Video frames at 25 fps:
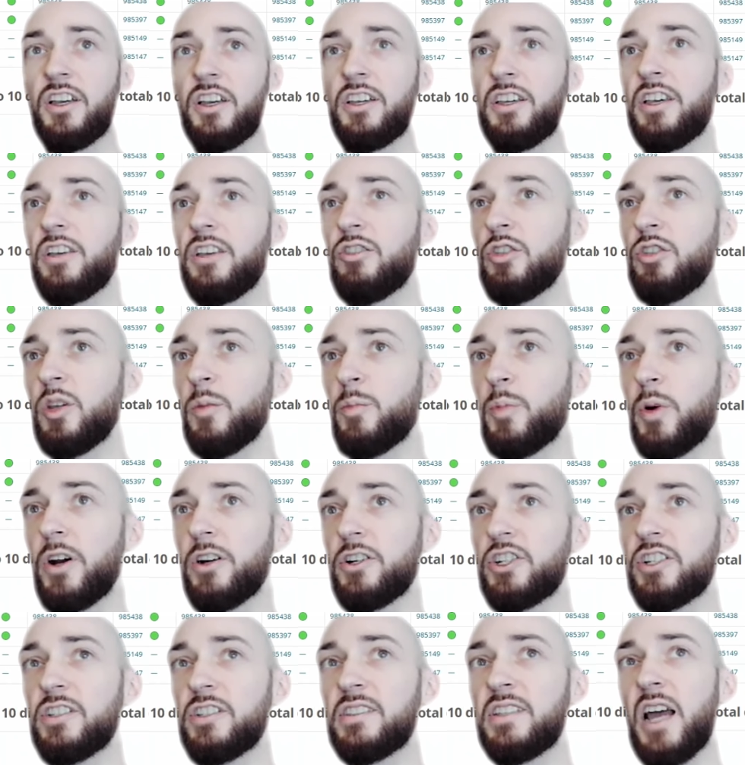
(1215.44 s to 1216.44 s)
Into the
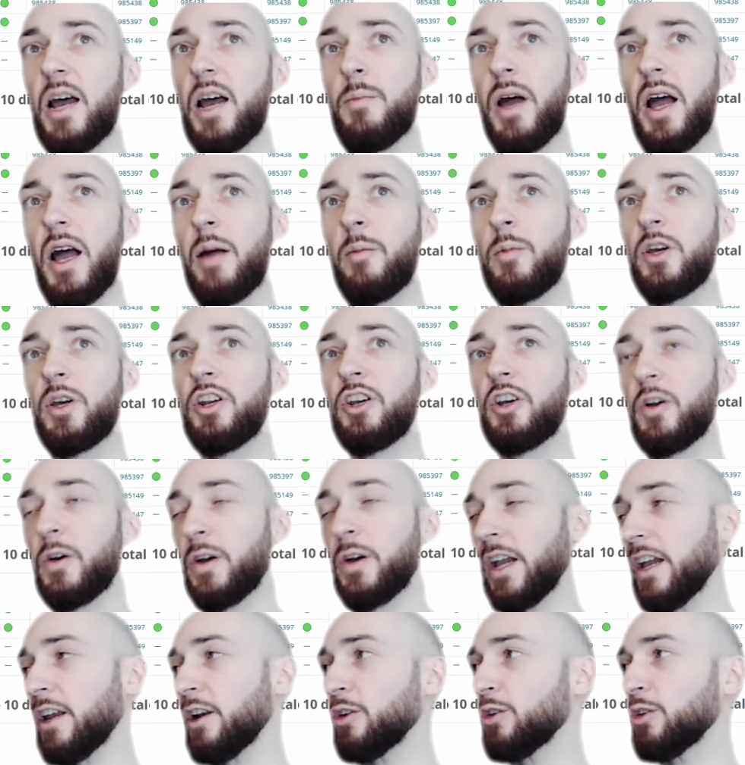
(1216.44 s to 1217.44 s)
Purchase tab, I'm going to
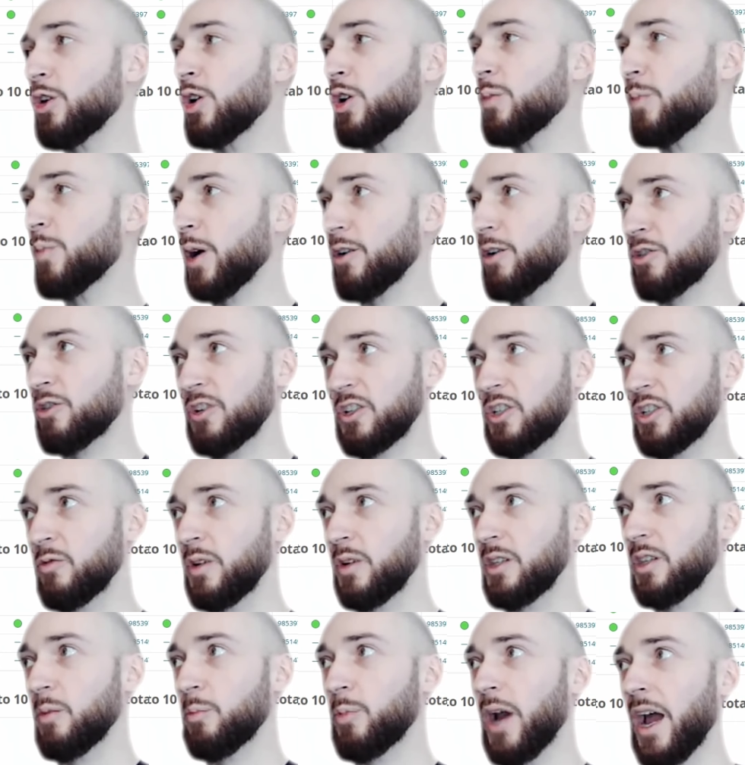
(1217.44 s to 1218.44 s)
create a new purchase
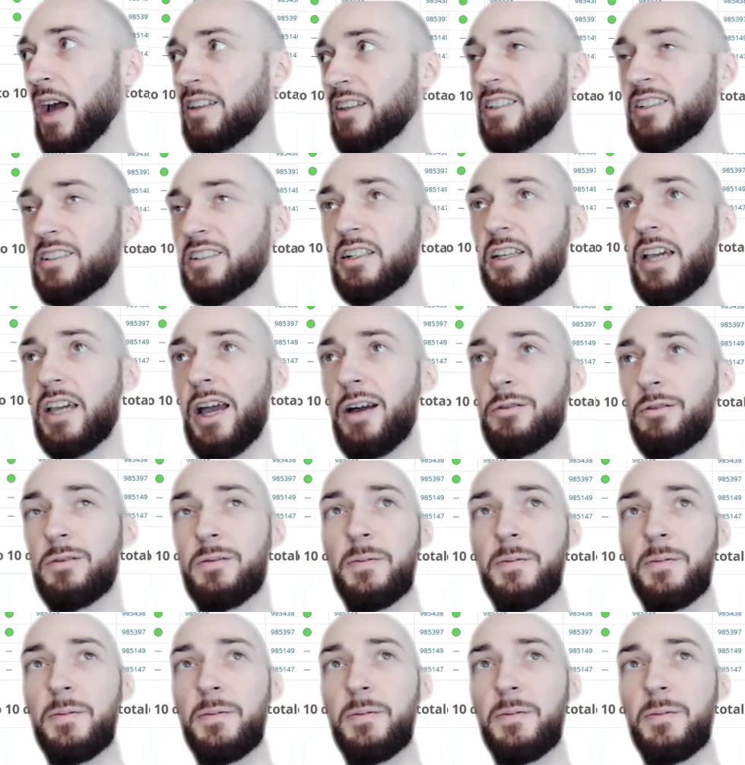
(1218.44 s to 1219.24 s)
with the Practice account.